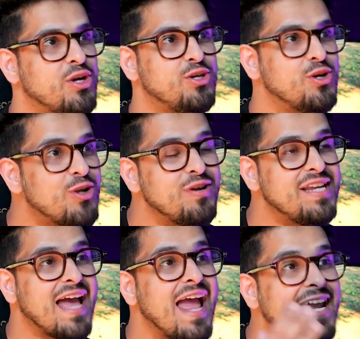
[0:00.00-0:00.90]
you don't
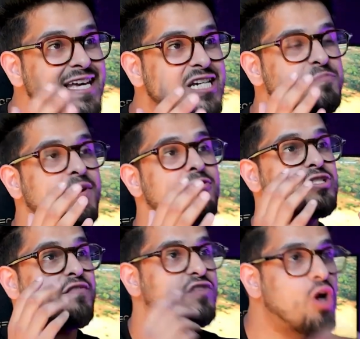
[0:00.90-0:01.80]
need any
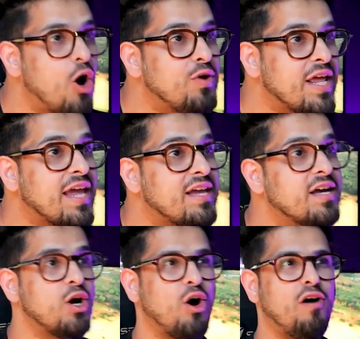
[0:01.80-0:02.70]
experience of coding,
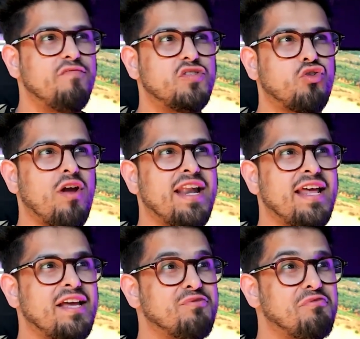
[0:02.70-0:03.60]
of
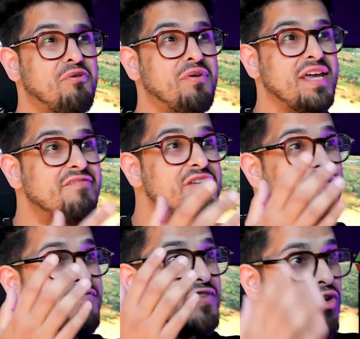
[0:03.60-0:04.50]
trading, or even
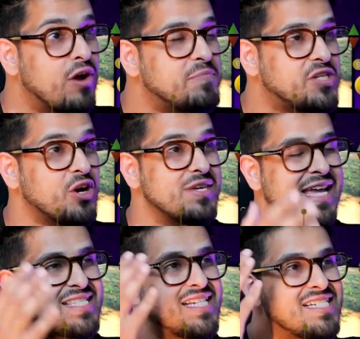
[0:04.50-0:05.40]
of crypto.
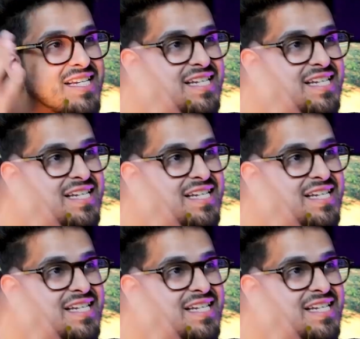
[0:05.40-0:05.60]
Yes, this is